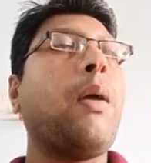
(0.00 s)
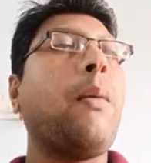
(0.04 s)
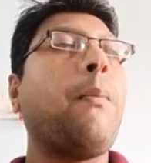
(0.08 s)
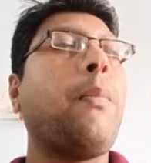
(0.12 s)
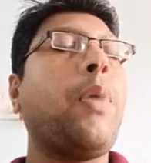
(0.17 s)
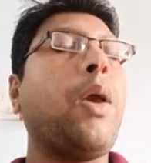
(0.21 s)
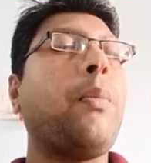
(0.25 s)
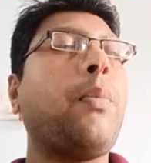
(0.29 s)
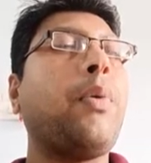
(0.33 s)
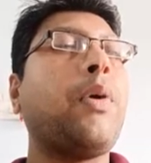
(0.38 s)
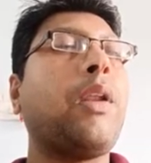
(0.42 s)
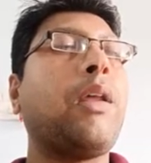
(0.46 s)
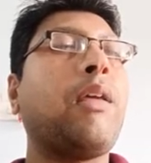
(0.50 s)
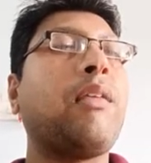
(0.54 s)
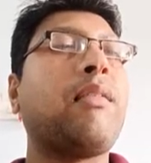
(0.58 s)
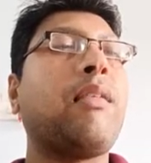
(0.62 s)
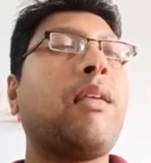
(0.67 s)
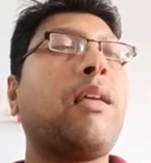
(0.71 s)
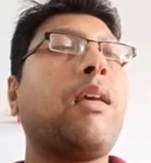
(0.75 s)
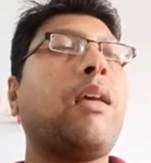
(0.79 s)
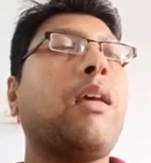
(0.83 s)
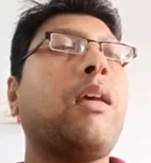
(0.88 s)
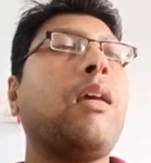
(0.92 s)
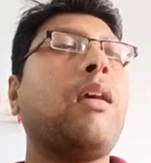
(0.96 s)
paper
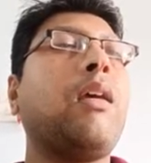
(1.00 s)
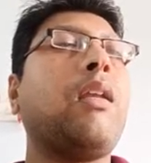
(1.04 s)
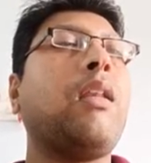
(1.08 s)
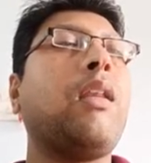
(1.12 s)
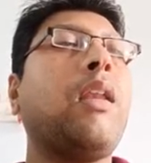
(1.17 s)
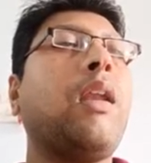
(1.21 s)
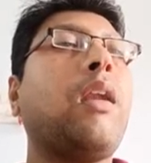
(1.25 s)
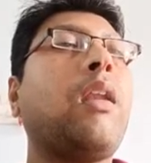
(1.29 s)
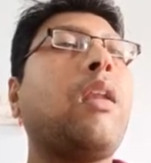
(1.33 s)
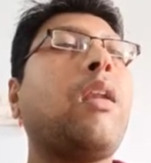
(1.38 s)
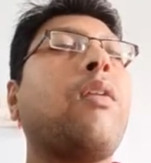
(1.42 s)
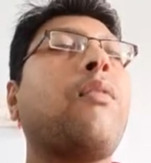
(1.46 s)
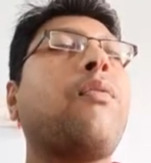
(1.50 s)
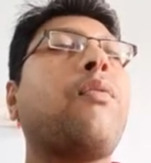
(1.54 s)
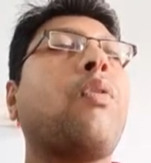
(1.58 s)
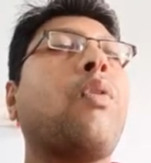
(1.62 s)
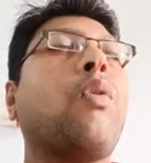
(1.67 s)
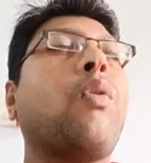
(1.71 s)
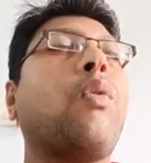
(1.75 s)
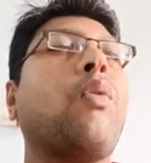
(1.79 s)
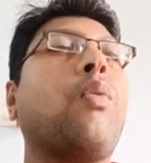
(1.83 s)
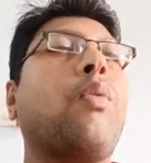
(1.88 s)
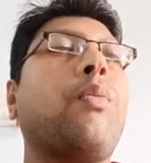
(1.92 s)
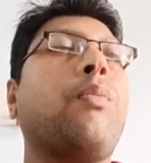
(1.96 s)
assay, lateral
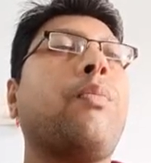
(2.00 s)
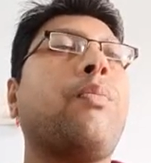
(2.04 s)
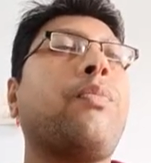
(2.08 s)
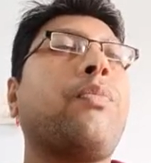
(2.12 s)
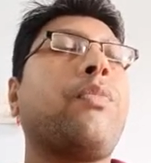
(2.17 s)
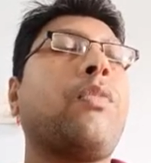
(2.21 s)
flow,